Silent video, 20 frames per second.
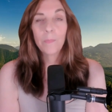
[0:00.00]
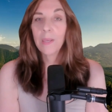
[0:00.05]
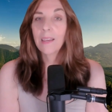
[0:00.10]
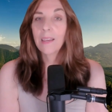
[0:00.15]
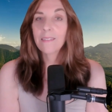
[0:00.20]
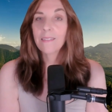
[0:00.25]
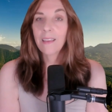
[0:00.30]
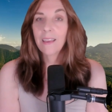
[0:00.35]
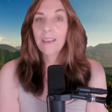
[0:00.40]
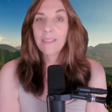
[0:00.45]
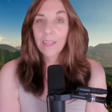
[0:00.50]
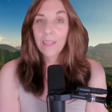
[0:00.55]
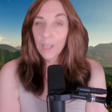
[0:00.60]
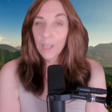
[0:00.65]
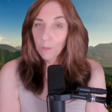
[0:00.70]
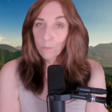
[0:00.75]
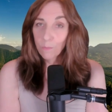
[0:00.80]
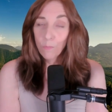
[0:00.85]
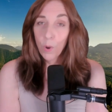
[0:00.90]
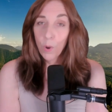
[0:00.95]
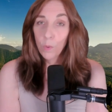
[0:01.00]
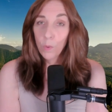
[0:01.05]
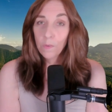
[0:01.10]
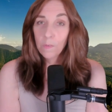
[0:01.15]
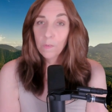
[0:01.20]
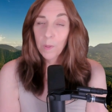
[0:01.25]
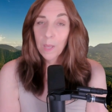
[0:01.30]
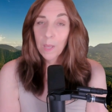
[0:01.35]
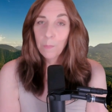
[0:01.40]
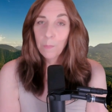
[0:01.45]
because I think
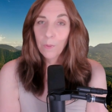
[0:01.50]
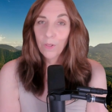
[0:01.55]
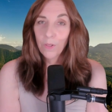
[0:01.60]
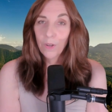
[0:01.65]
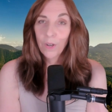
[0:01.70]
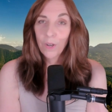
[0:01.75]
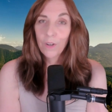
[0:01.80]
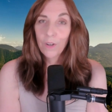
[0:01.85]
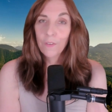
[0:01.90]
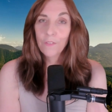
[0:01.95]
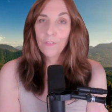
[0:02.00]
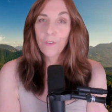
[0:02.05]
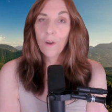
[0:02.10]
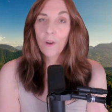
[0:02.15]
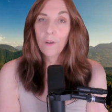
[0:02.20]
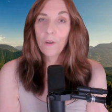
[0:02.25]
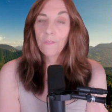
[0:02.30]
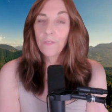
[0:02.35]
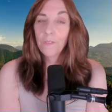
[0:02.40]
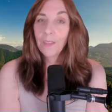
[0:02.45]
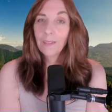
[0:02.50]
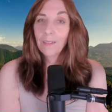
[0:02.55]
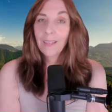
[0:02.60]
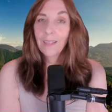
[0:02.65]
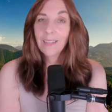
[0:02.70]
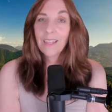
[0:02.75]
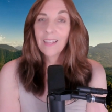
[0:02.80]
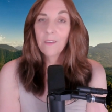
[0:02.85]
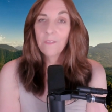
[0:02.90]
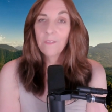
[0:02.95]
most people are going to start
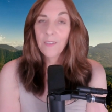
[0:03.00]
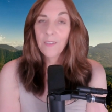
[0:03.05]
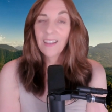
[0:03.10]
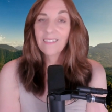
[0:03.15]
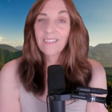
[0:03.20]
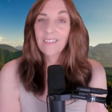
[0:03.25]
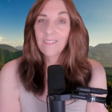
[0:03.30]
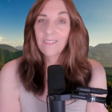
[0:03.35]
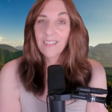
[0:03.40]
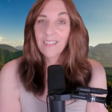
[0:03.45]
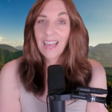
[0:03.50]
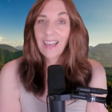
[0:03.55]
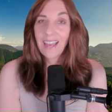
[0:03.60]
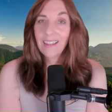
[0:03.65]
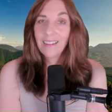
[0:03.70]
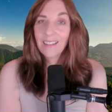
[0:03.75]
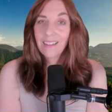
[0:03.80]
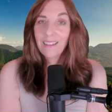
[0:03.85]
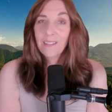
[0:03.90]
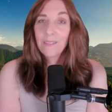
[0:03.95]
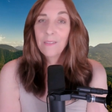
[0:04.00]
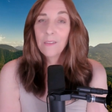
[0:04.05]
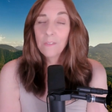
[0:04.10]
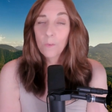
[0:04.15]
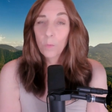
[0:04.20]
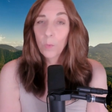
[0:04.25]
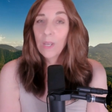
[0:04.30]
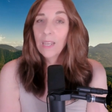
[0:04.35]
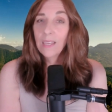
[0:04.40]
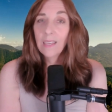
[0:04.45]
feeling the effects of that
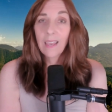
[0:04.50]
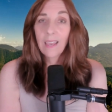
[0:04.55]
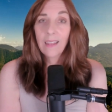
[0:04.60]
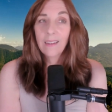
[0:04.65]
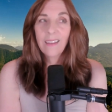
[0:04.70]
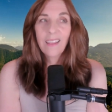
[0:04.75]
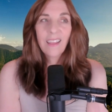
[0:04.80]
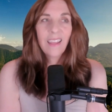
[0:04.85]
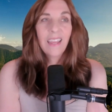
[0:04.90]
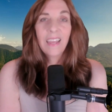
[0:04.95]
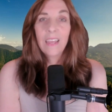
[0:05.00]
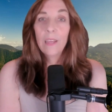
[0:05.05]
this weekend